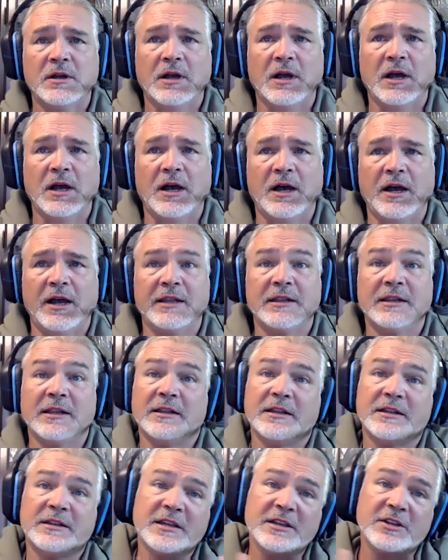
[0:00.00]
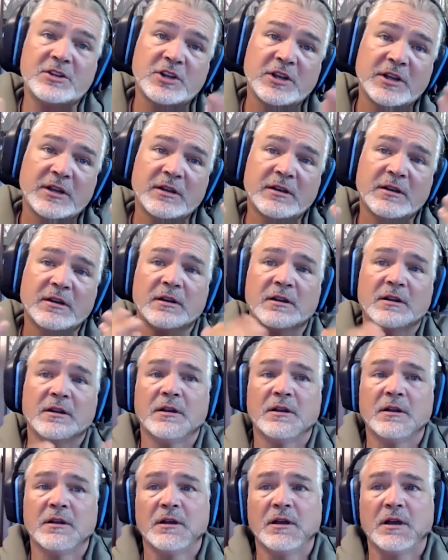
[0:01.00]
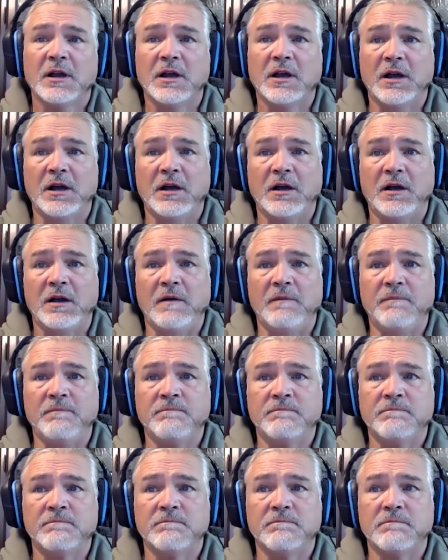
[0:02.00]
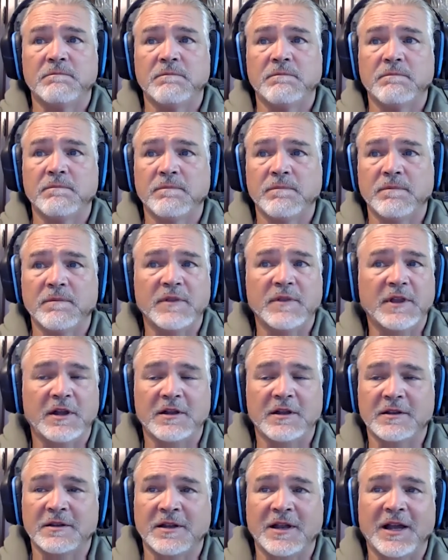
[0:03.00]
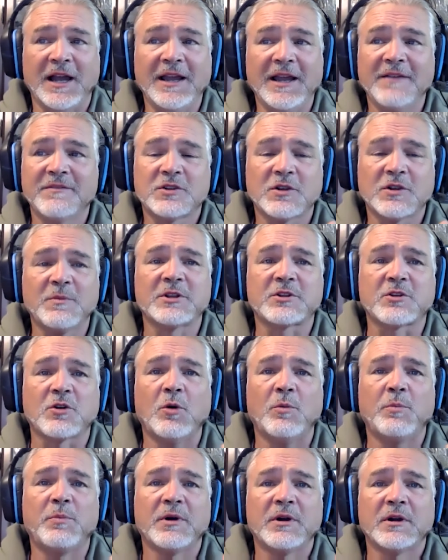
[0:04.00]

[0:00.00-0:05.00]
And then the teaching, I have so much hope